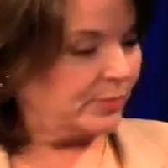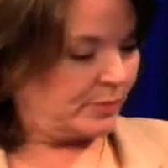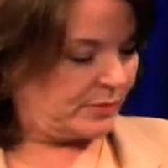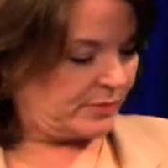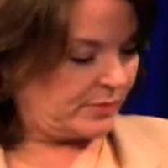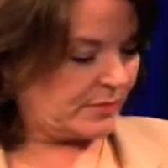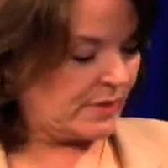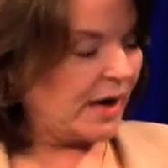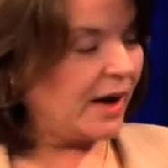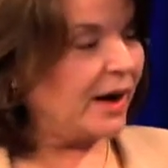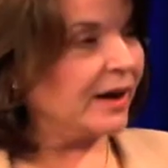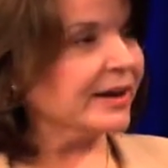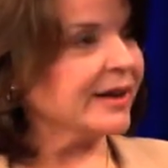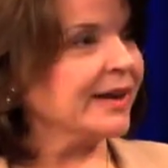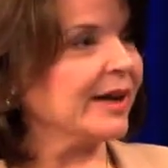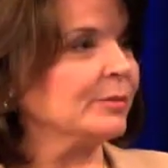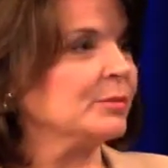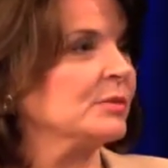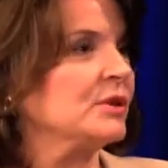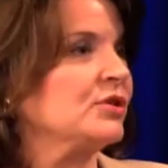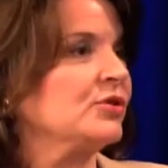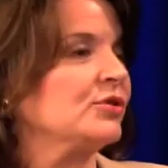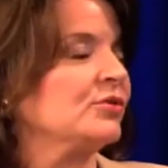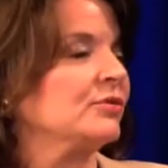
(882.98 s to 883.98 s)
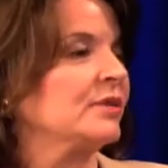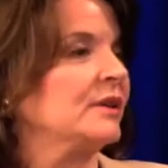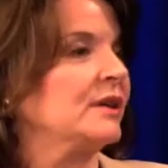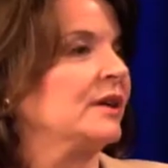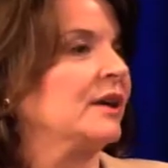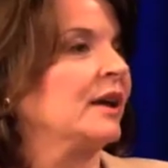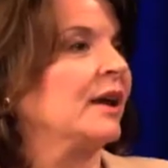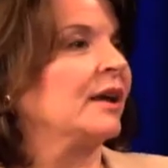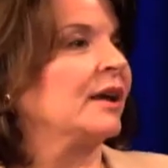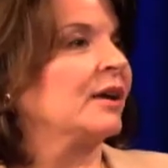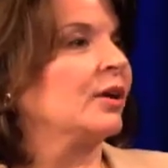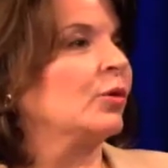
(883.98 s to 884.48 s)
our chemistry,
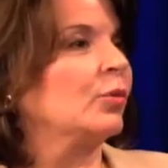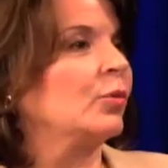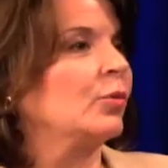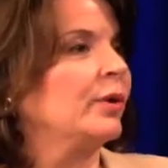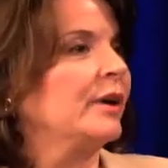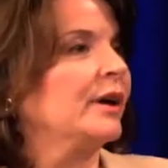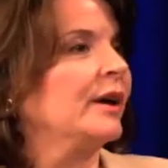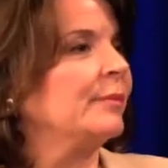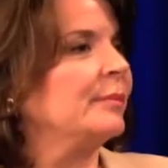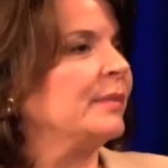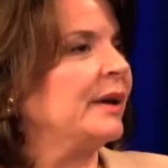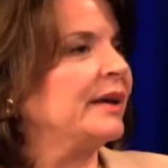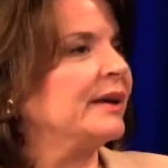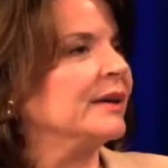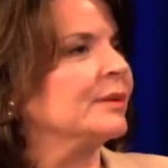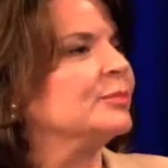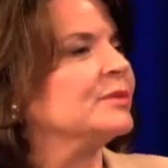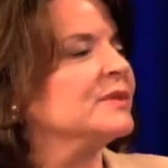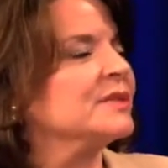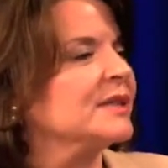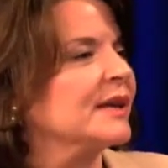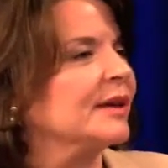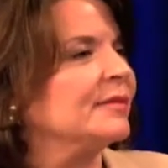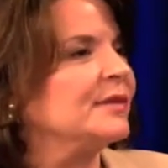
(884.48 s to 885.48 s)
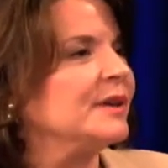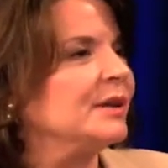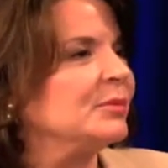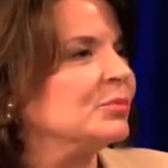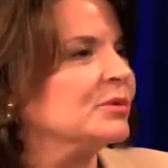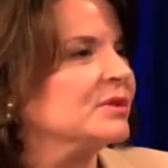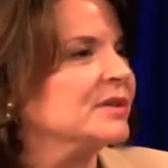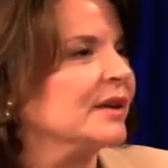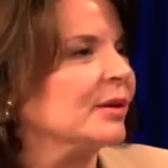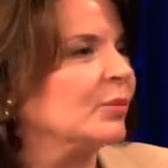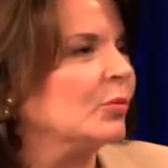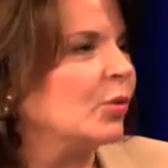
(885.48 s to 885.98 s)
we are made up of
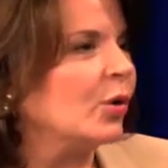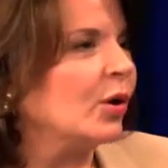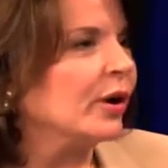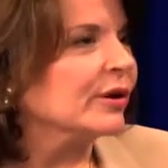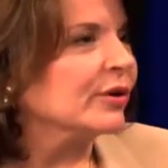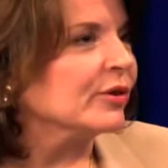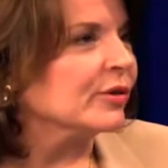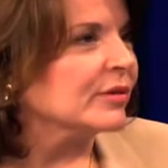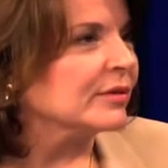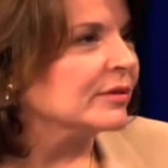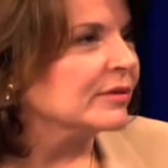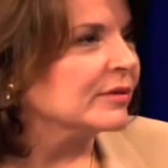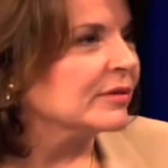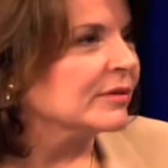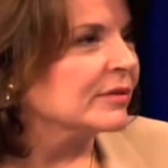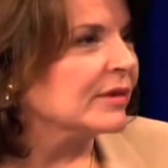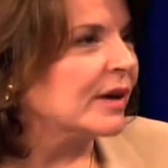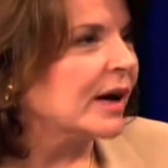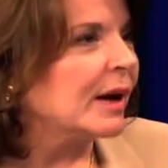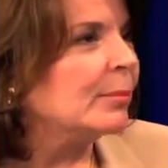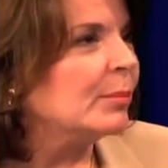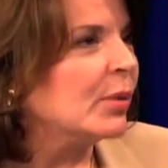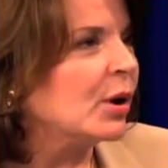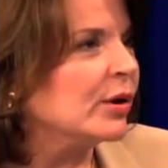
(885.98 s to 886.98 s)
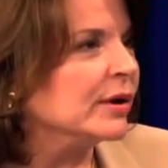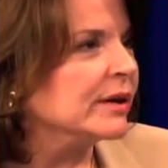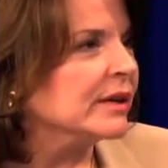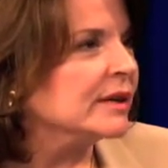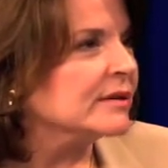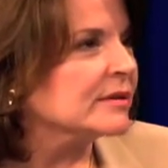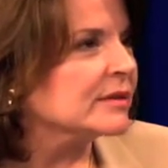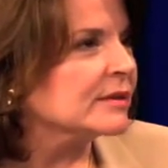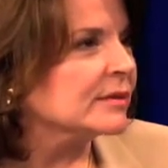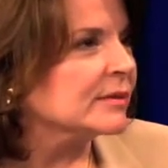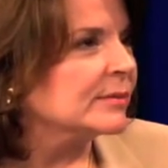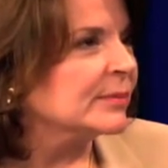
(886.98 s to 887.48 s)
70% water, our
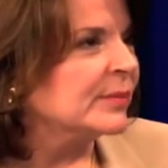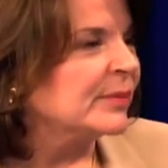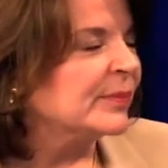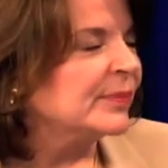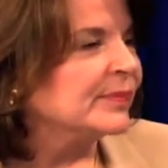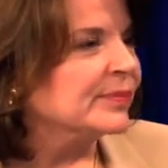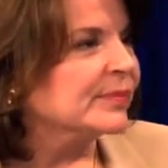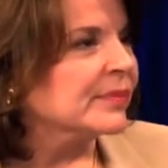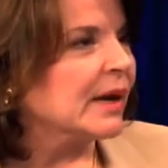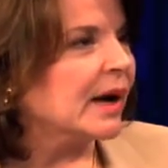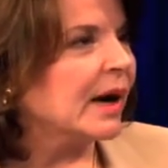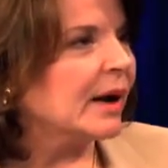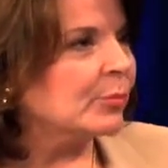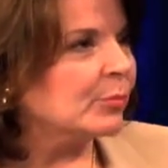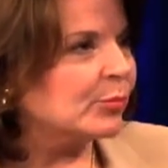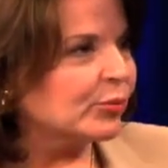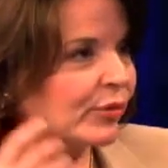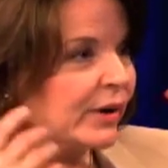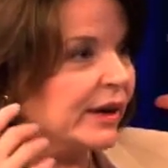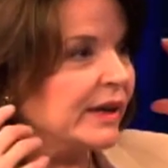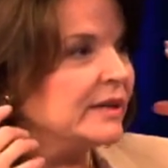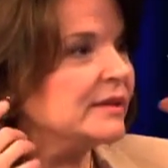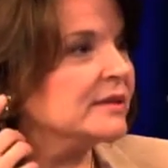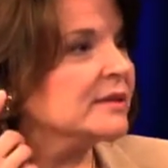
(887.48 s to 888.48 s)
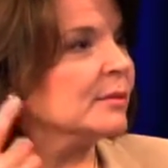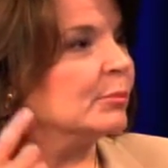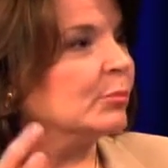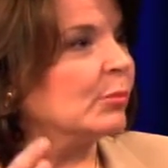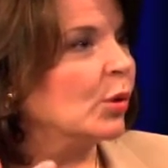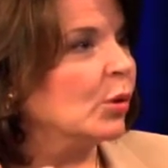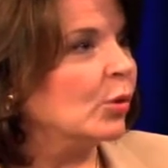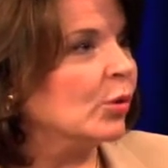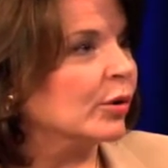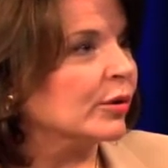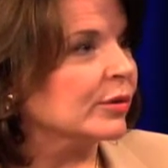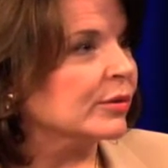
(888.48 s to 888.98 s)
bodies. Our brains are
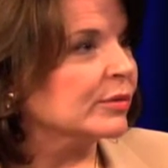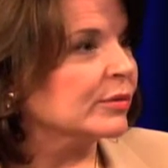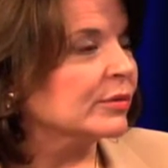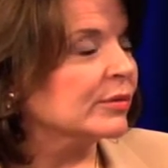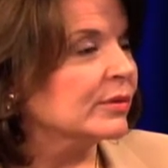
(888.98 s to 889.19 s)
more.